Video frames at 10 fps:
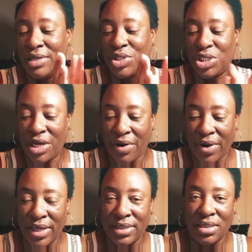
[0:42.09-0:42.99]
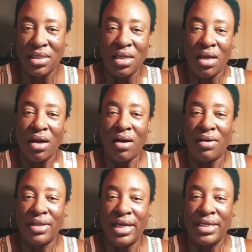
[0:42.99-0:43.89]
share it,
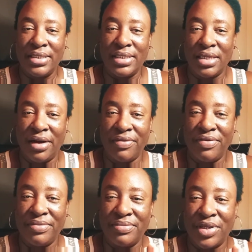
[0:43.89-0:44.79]
all that good stuff.